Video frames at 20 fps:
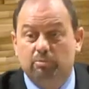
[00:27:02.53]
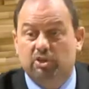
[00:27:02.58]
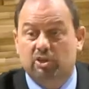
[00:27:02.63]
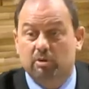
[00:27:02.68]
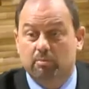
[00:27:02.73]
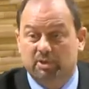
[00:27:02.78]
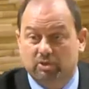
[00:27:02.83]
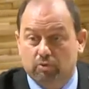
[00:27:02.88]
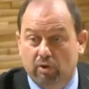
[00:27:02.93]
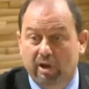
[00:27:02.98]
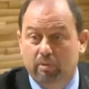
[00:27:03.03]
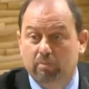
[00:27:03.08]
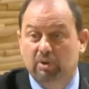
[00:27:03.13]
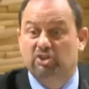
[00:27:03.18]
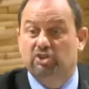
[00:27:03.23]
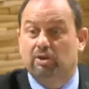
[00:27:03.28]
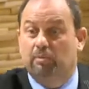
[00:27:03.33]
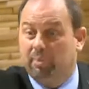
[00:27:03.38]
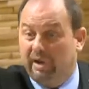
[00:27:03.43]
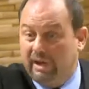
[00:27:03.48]
is going to betray me.
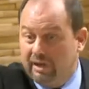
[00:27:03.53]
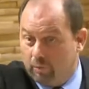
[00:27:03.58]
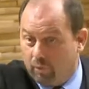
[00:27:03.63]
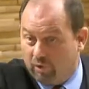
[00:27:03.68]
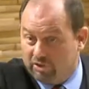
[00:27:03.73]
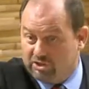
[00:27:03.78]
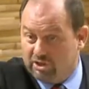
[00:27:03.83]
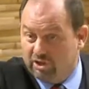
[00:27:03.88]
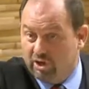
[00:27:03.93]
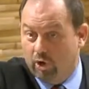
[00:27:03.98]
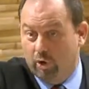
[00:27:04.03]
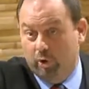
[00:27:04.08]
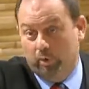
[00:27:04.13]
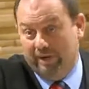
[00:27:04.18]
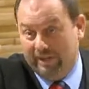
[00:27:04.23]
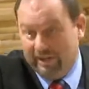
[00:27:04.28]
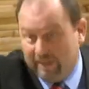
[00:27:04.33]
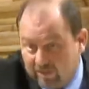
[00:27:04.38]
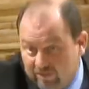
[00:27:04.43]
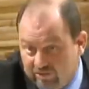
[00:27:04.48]
Peter wants to know who
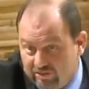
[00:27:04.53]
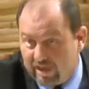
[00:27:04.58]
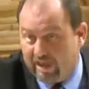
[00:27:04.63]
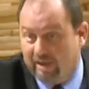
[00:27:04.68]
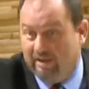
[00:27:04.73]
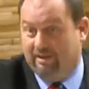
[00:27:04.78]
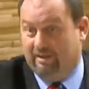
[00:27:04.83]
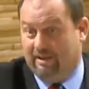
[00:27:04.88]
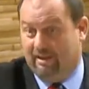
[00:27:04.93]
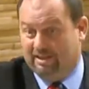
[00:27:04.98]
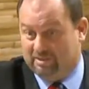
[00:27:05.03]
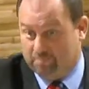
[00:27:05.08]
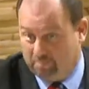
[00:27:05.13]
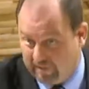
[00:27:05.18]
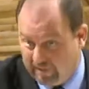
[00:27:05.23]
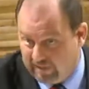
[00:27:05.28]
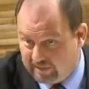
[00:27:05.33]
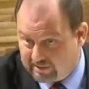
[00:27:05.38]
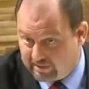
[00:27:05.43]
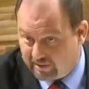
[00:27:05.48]
it is. That's
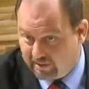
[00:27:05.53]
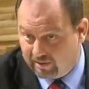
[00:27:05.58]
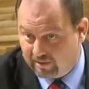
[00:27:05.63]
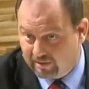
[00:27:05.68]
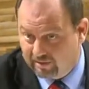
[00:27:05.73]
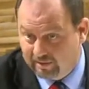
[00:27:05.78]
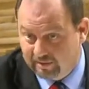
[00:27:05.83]
Peter.